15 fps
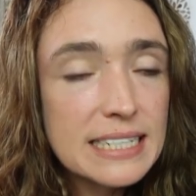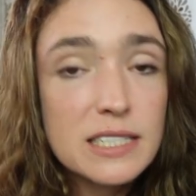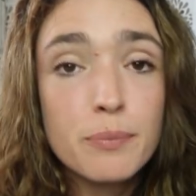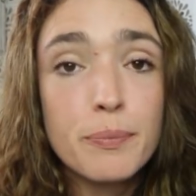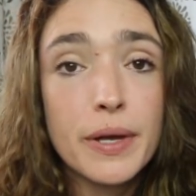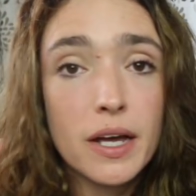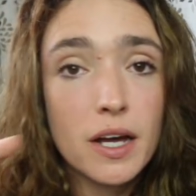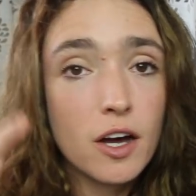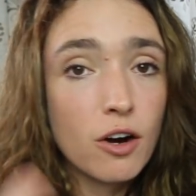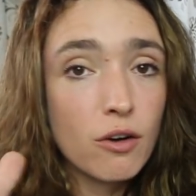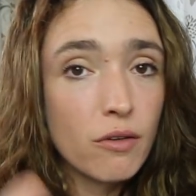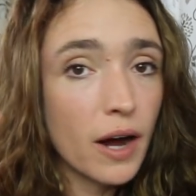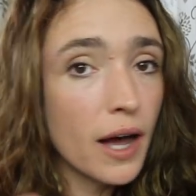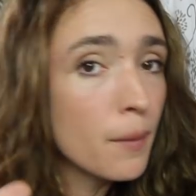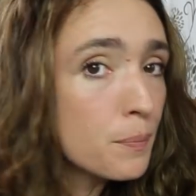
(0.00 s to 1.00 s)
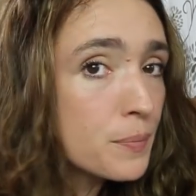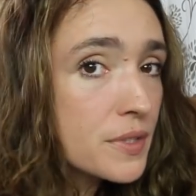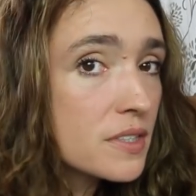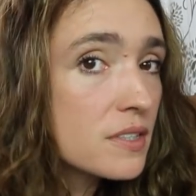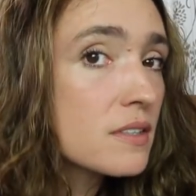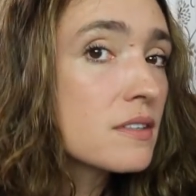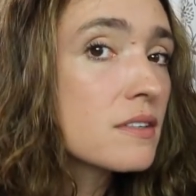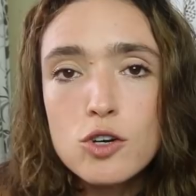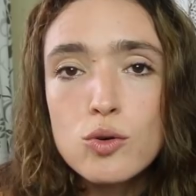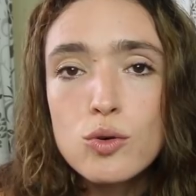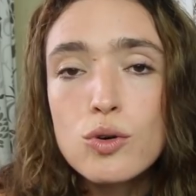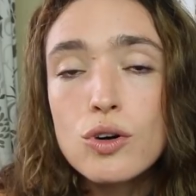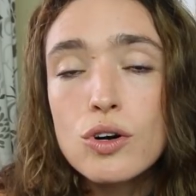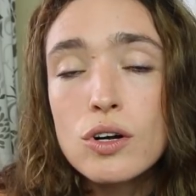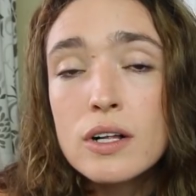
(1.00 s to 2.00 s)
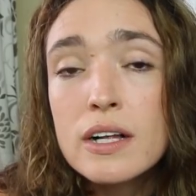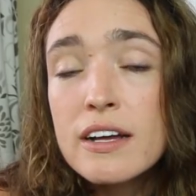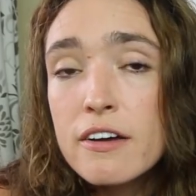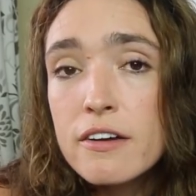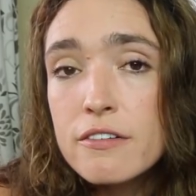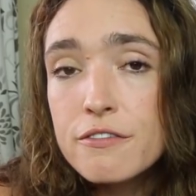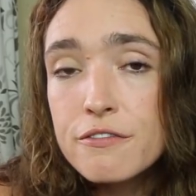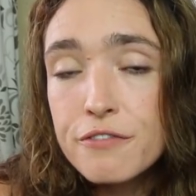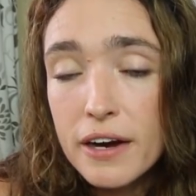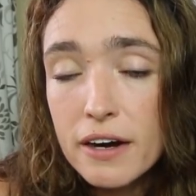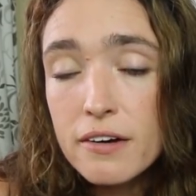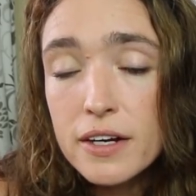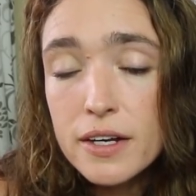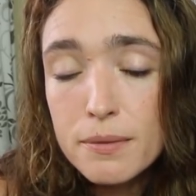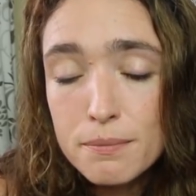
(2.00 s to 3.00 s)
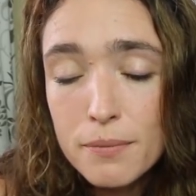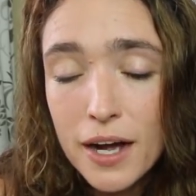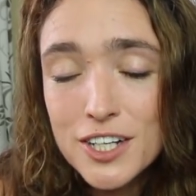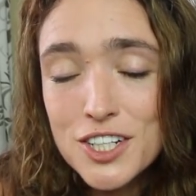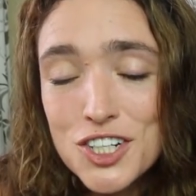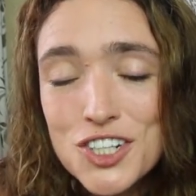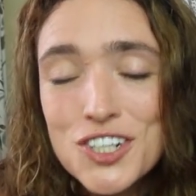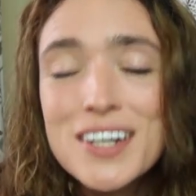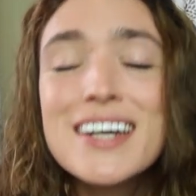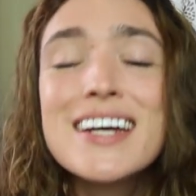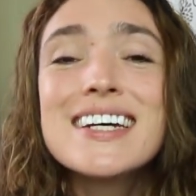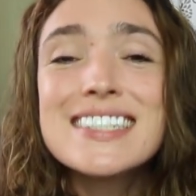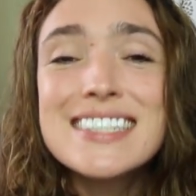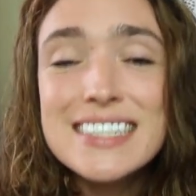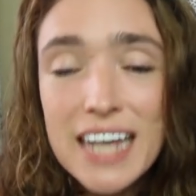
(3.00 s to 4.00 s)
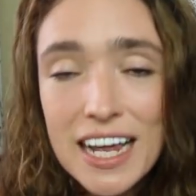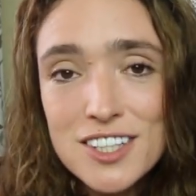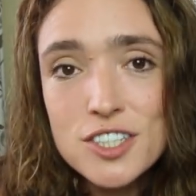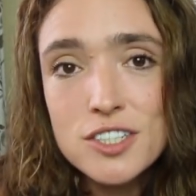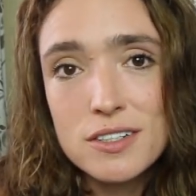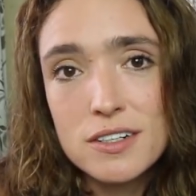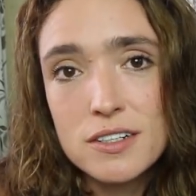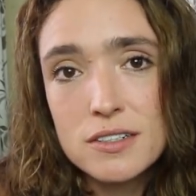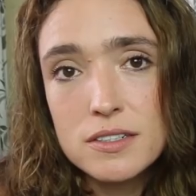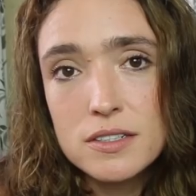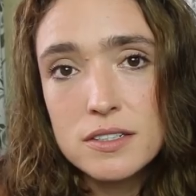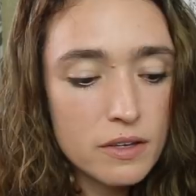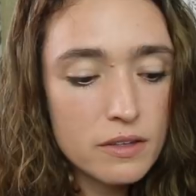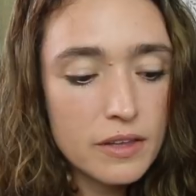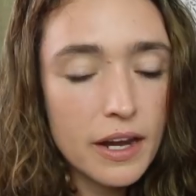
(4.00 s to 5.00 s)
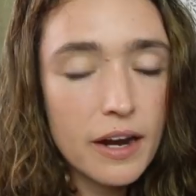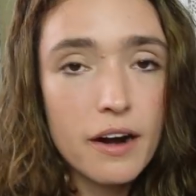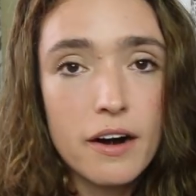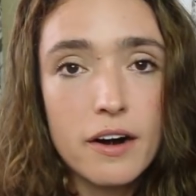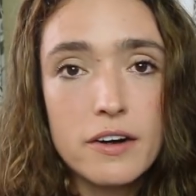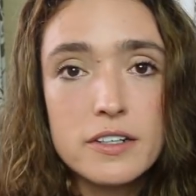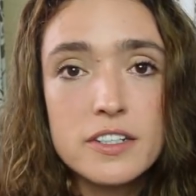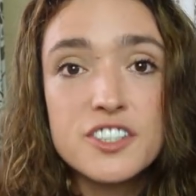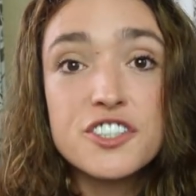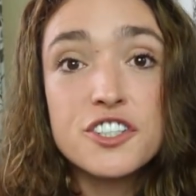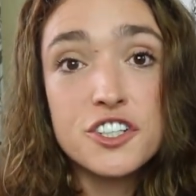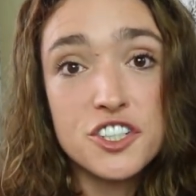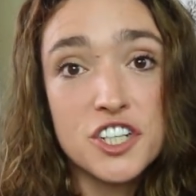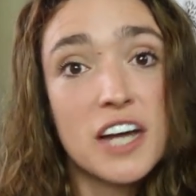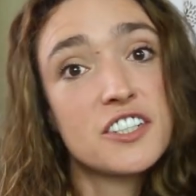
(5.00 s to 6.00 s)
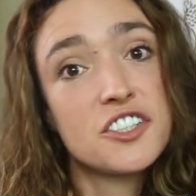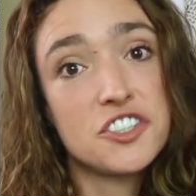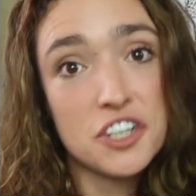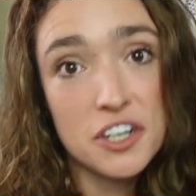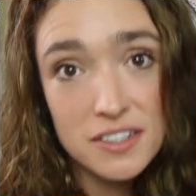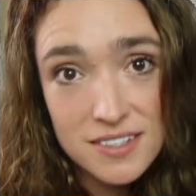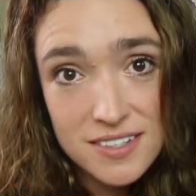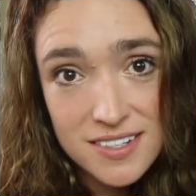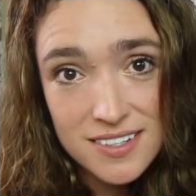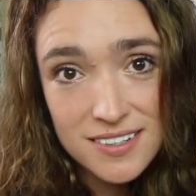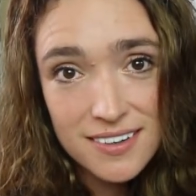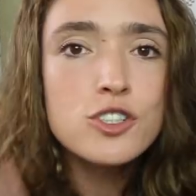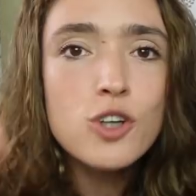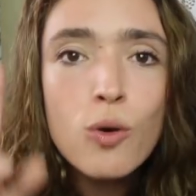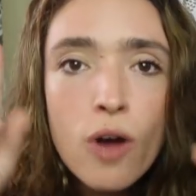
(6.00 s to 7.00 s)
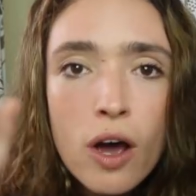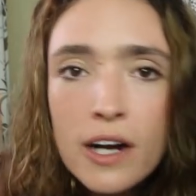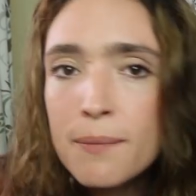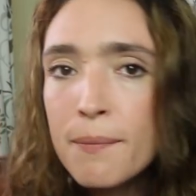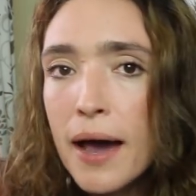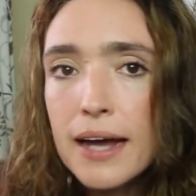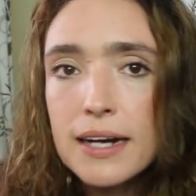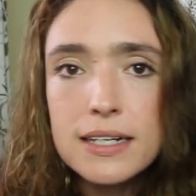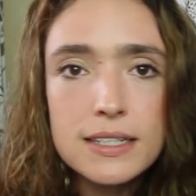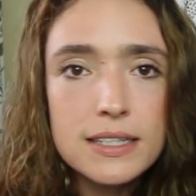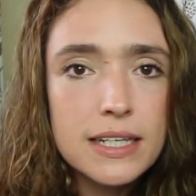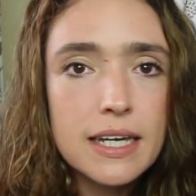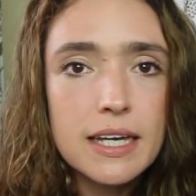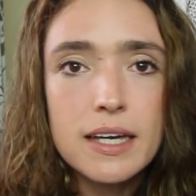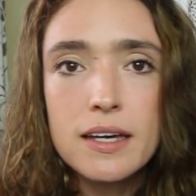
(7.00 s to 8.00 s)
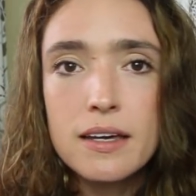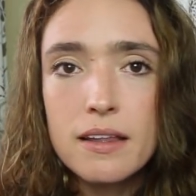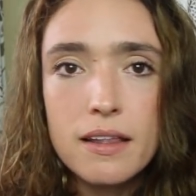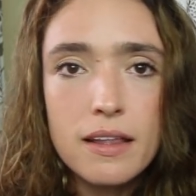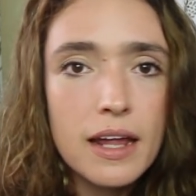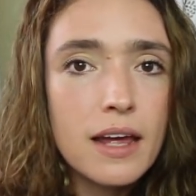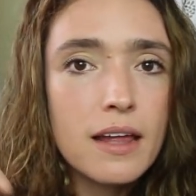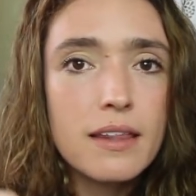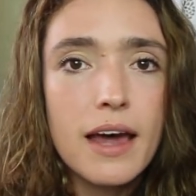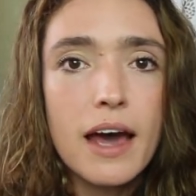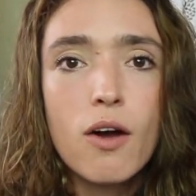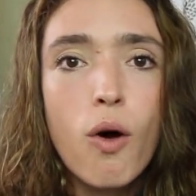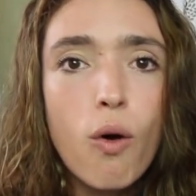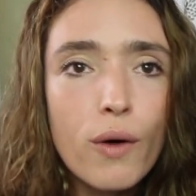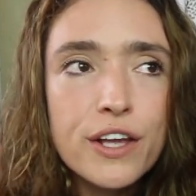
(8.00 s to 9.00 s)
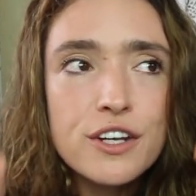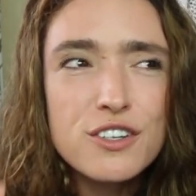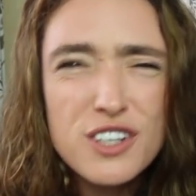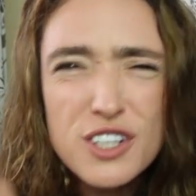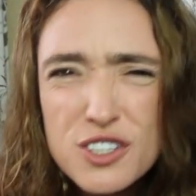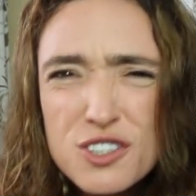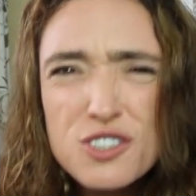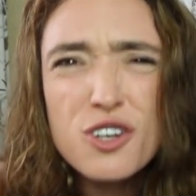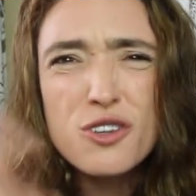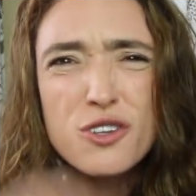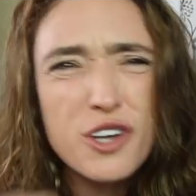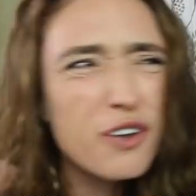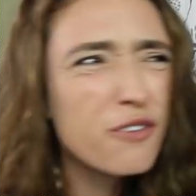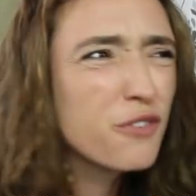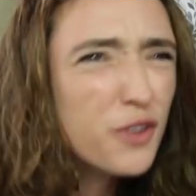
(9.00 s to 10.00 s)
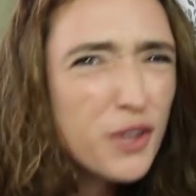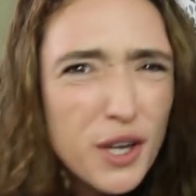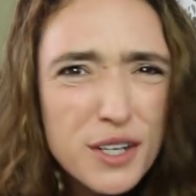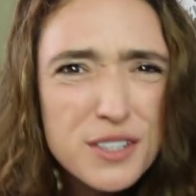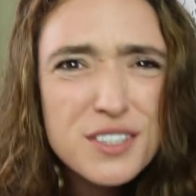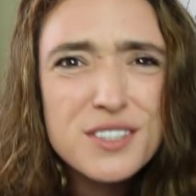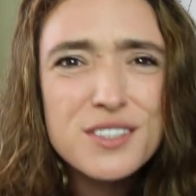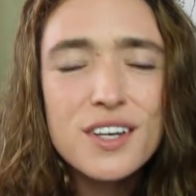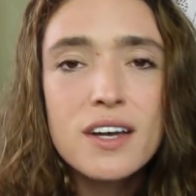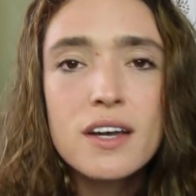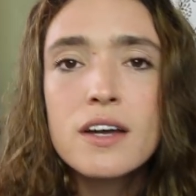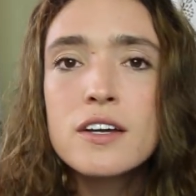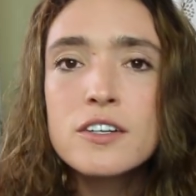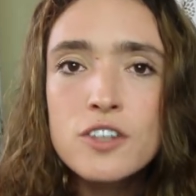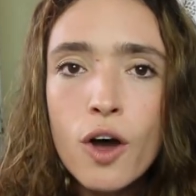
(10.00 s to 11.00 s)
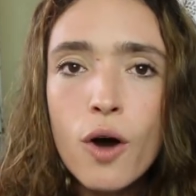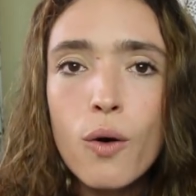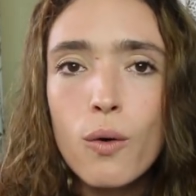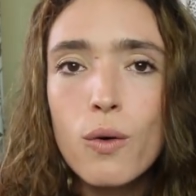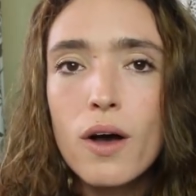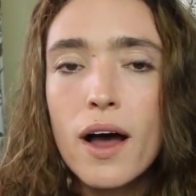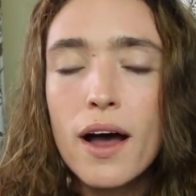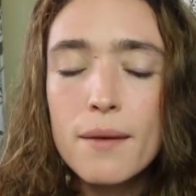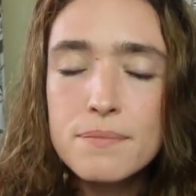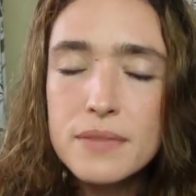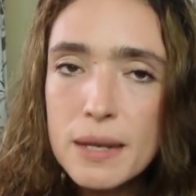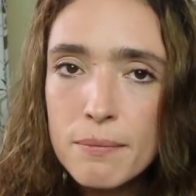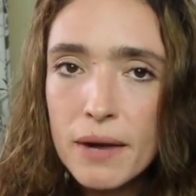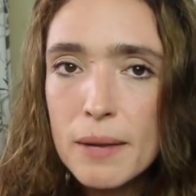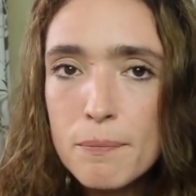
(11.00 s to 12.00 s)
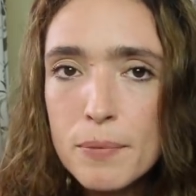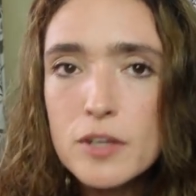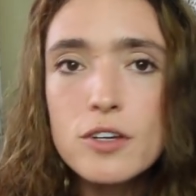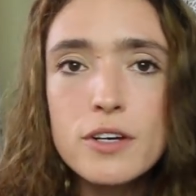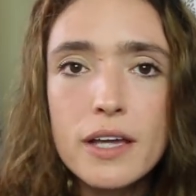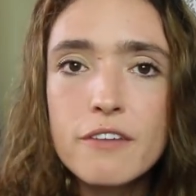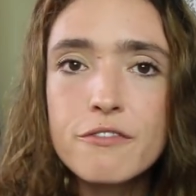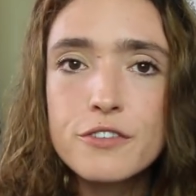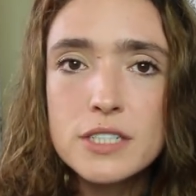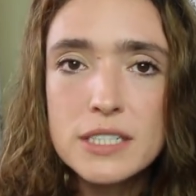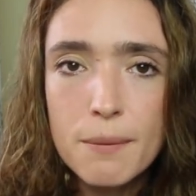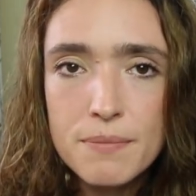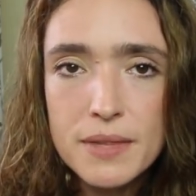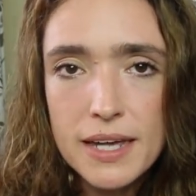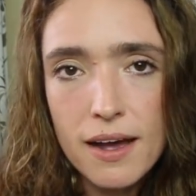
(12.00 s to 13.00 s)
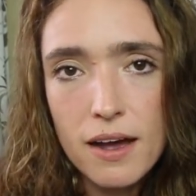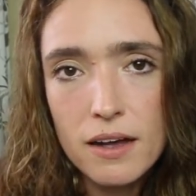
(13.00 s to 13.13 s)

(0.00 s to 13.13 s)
is a bit corrupt. Google very much censors their suggestions. Don't automatically think that, oh, Indonesians are looking for this. No, they might be looking for something